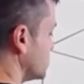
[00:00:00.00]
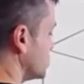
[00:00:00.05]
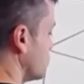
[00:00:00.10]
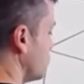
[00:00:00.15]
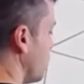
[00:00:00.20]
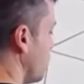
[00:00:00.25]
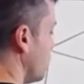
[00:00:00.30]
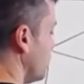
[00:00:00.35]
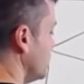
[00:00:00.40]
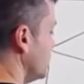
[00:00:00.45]

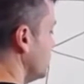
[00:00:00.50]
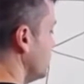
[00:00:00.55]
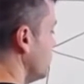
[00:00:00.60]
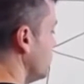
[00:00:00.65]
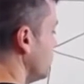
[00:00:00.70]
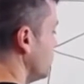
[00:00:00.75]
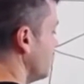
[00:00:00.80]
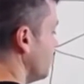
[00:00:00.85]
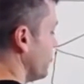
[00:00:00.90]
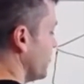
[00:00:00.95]
So what we
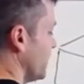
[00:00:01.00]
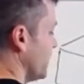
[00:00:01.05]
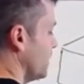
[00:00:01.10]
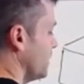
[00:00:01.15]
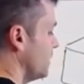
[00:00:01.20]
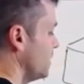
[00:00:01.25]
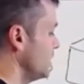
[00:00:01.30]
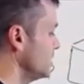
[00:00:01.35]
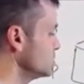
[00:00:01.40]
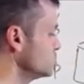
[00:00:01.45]
do
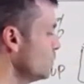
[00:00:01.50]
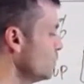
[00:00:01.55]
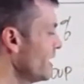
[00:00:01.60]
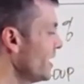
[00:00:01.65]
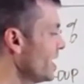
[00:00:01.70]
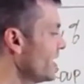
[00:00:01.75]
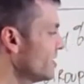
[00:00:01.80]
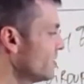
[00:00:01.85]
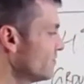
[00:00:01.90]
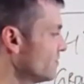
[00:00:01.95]
is
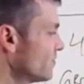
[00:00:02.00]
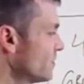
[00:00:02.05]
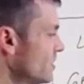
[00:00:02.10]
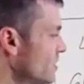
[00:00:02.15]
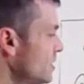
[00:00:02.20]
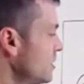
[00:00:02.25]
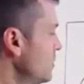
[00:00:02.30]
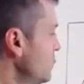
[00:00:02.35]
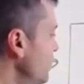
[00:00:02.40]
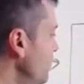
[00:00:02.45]

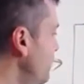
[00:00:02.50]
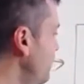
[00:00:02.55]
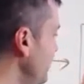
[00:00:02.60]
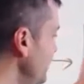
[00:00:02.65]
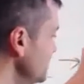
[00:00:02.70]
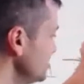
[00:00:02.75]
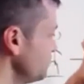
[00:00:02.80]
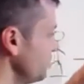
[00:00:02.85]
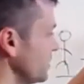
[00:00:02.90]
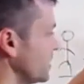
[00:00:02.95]

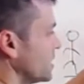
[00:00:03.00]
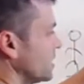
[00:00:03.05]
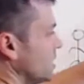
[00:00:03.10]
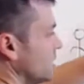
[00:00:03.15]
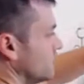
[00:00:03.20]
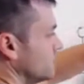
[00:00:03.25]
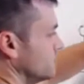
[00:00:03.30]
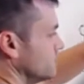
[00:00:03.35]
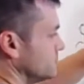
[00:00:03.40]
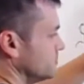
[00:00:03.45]
this
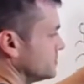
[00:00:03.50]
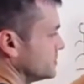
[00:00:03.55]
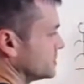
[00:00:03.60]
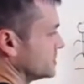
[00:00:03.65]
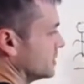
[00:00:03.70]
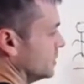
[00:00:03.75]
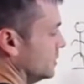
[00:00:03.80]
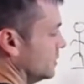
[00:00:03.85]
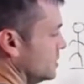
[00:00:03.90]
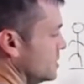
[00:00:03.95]

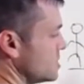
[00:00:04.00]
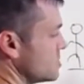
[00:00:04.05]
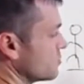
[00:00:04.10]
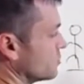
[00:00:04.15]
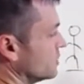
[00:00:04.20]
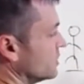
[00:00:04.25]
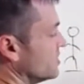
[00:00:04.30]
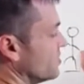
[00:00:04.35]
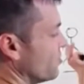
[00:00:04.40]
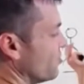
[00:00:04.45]
becomes
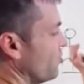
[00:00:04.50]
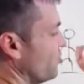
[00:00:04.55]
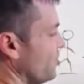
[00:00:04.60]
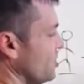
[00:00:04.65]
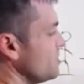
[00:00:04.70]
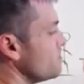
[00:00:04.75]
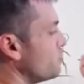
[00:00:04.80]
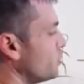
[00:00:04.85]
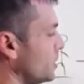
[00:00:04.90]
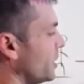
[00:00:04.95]
literally
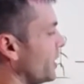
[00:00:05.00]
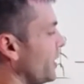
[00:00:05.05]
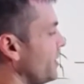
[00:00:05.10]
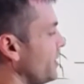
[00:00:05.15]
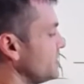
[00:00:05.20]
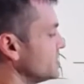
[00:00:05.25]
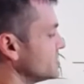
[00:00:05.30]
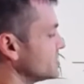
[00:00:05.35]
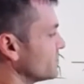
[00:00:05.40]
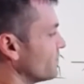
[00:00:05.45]
the
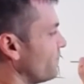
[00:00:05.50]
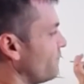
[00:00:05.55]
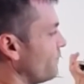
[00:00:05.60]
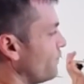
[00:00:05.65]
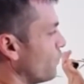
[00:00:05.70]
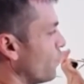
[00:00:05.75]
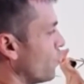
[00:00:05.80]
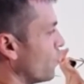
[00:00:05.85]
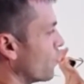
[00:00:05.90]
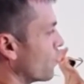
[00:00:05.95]
place
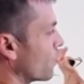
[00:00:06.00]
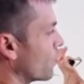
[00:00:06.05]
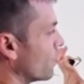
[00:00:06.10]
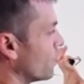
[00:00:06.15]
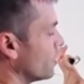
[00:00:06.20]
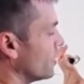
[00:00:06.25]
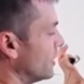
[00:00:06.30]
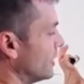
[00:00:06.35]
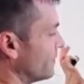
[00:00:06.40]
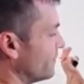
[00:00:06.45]

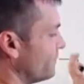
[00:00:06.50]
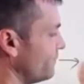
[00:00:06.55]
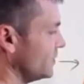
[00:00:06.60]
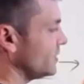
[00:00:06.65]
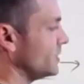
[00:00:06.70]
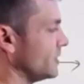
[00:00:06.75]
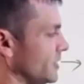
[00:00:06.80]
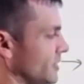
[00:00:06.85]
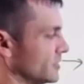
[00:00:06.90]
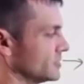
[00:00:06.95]
for an
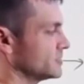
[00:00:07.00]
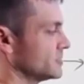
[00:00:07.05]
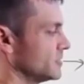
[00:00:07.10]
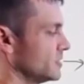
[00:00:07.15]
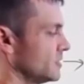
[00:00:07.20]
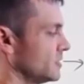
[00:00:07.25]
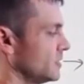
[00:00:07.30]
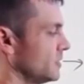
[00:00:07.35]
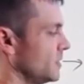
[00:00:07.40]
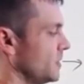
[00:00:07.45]

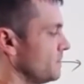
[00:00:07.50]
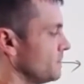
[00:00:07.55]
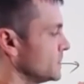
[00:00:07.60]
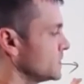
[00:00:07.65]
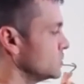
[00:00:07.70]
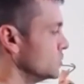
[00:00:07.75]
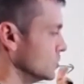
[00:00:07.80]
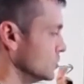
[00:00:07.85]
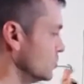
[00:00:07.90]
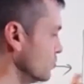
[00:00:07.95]
affiliate
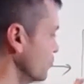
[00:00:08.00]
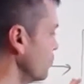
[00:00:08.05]
to